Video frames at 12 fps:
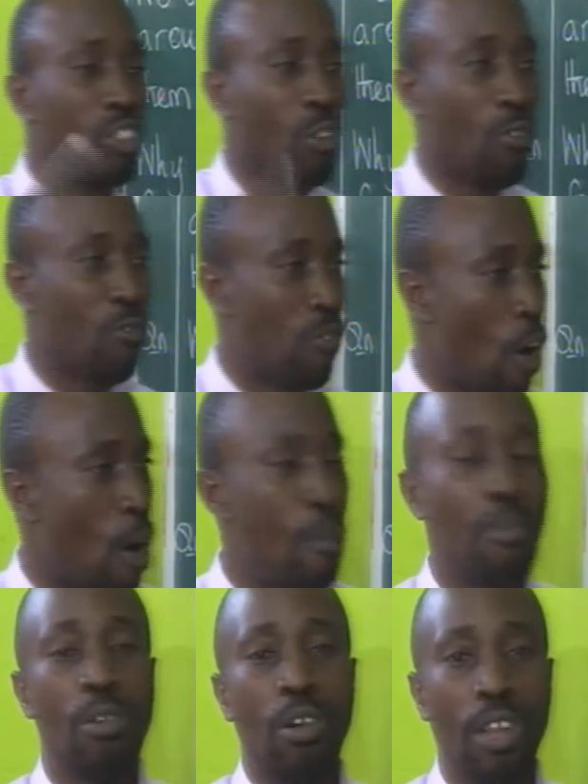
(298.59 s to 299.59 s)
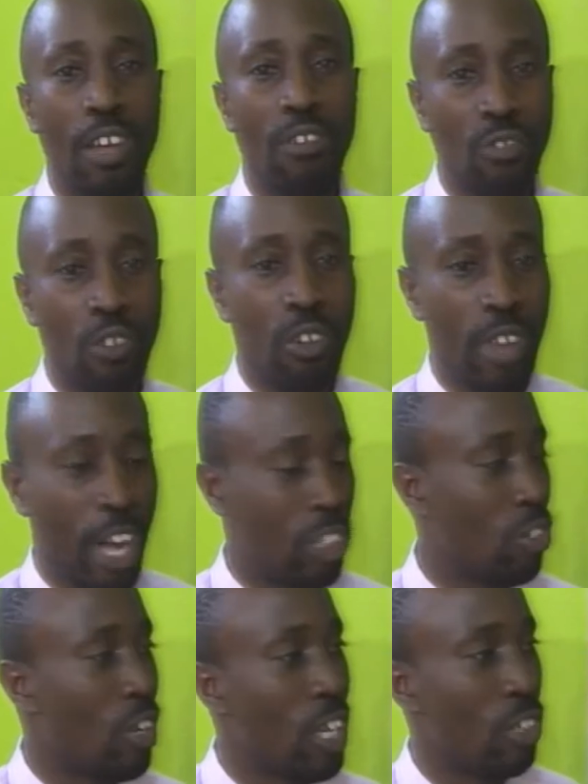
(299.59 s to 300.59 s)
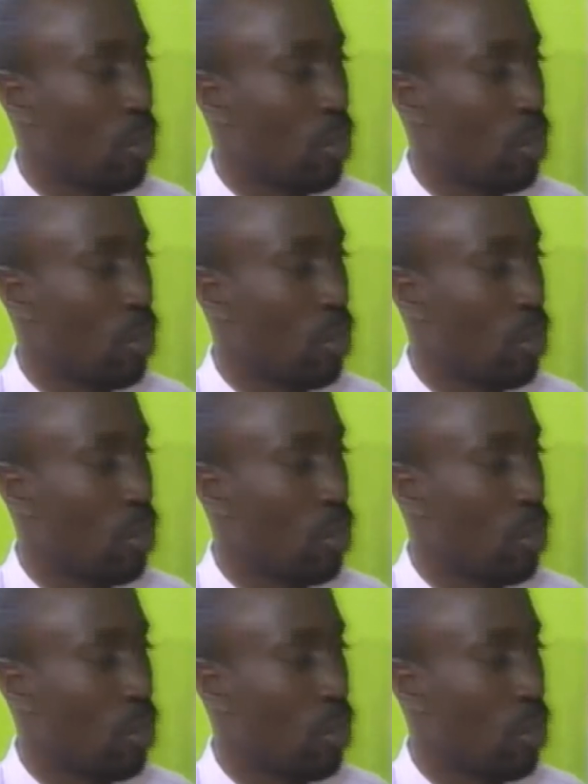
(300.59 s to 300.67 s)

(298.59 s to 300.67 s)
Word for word: to form the food that you eat,